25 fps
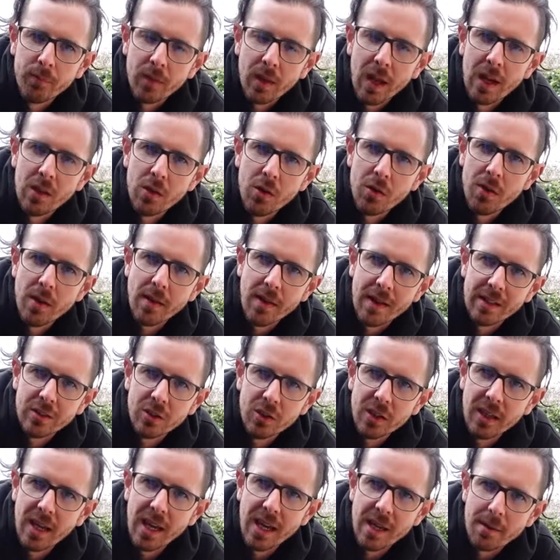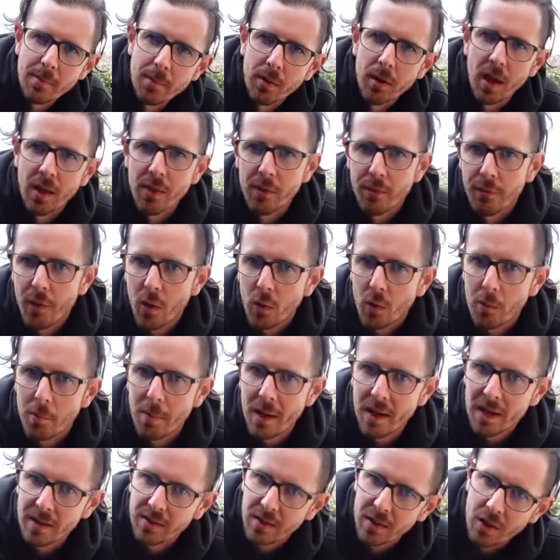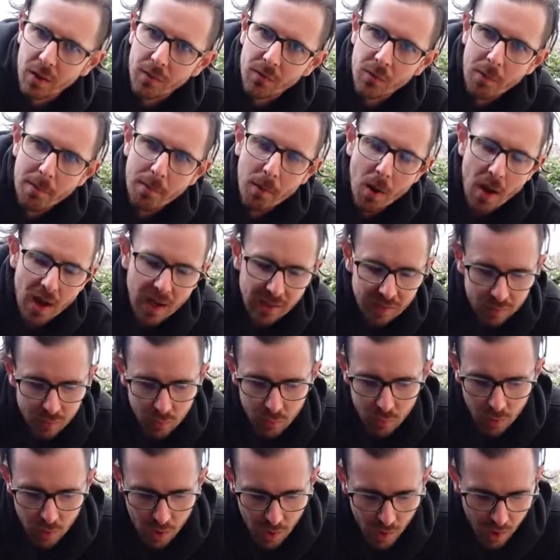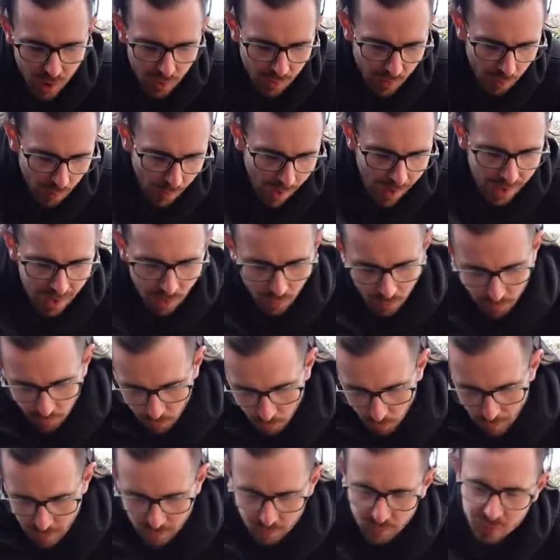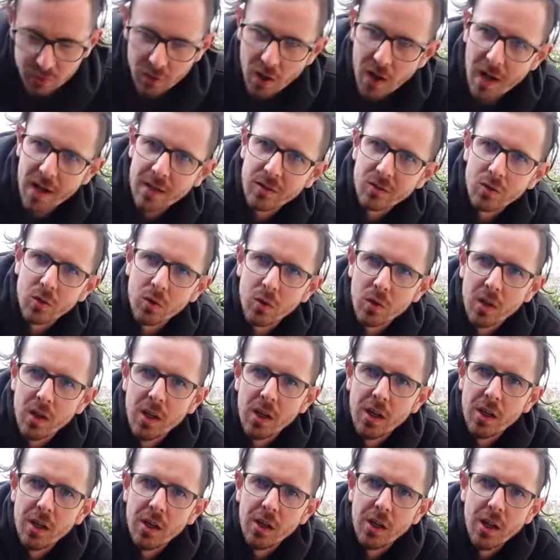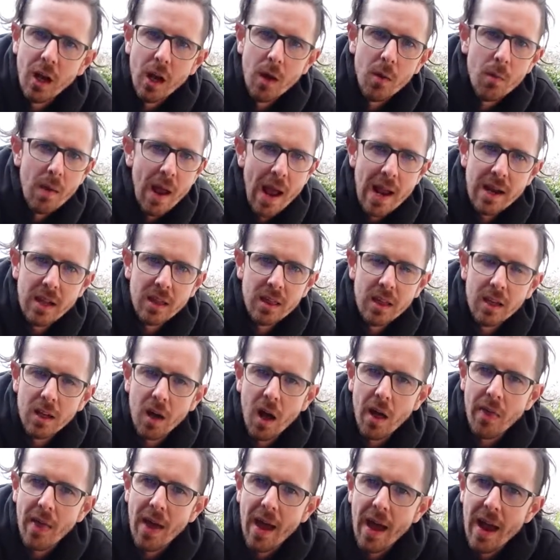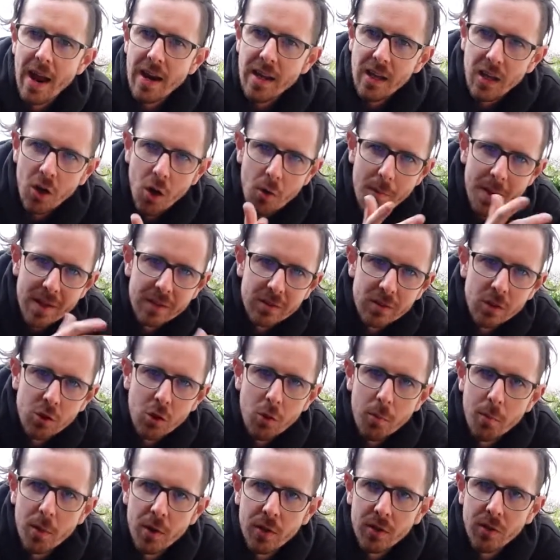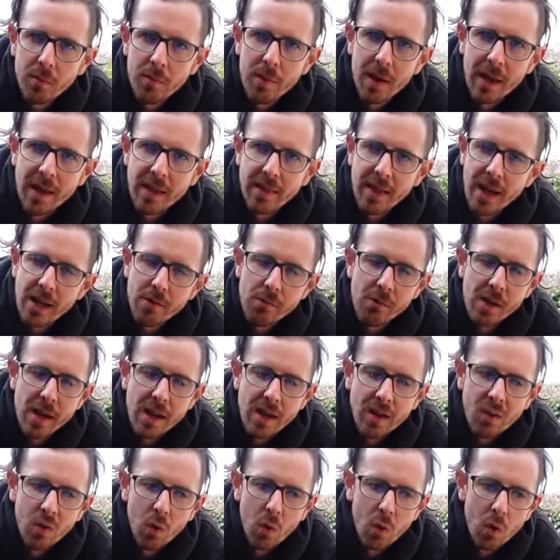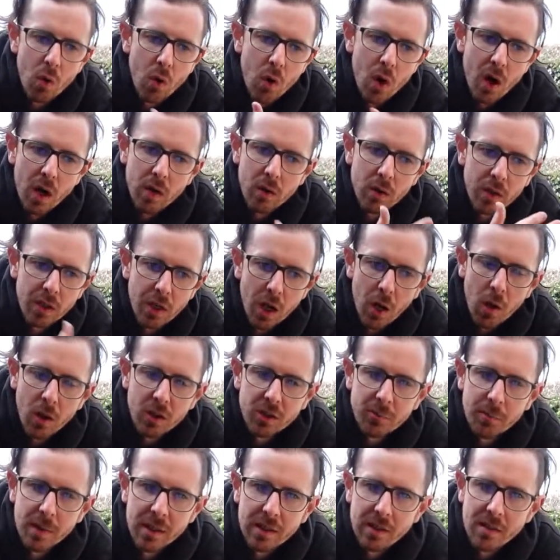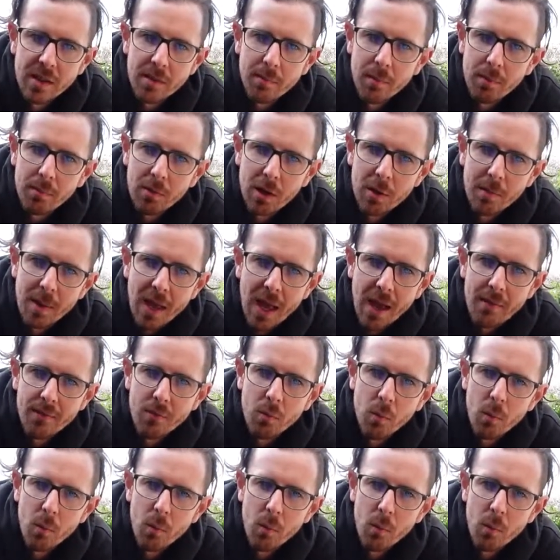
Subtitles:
and you think they should keep, like the foldability of the bikes, or the weight, or the wheel size, or anything like that. Any comments that you put to me, they read, or I speak to them. I'm going to be having